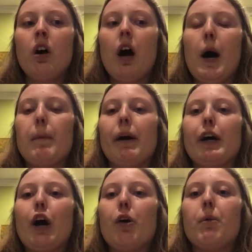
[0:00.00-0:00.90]
I
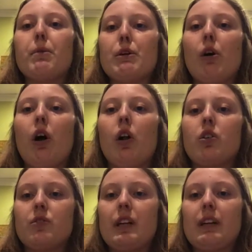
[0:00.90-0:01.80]
hope you all
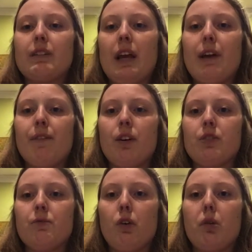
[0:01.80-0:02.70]
are staying safe first
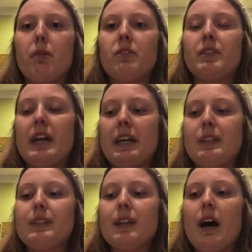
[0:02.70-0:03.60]
and foremost, staying
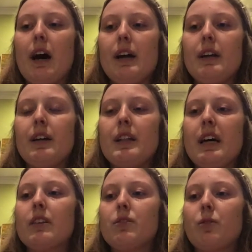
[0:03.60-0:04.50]
inside and
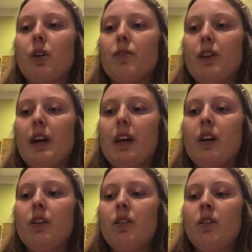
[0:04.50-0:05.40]
that sort of
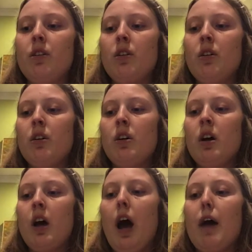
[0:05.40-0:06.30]
thing.
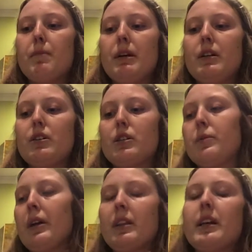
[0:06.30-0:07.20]
I've been
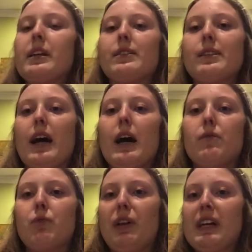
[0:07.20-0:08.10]
doing things that
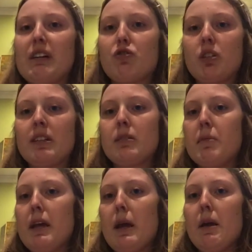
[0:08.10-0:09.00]
really interest
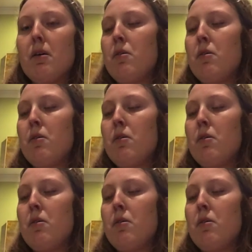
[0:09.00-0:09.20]
me,